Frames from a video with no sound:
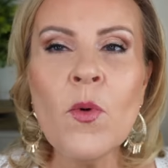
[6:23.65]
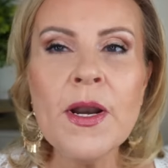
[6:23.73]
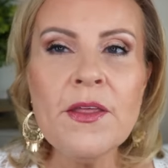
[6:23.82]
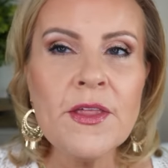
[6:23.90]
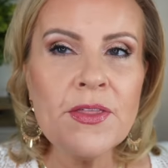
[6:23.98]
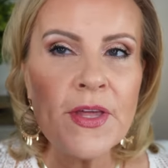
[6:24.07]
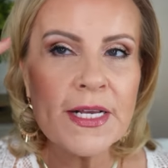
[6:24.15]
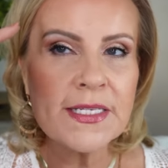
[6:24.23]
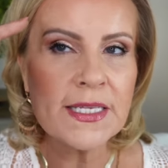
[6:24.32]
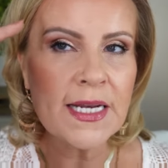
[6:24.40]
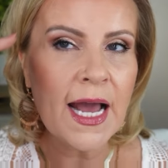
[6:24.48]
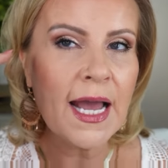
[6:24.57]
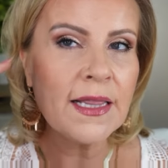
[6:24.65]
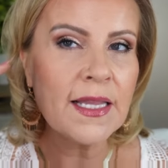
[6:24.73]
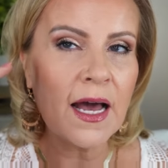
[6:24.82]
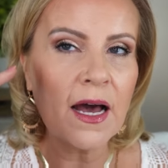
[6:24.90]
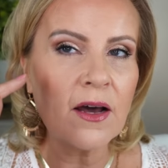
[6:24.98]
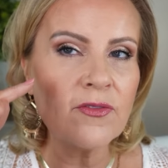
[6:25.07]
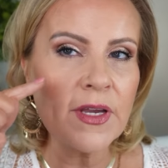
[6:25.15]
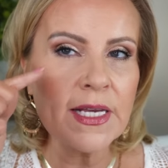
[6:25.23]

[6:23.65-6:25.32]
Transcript: one of the things that I love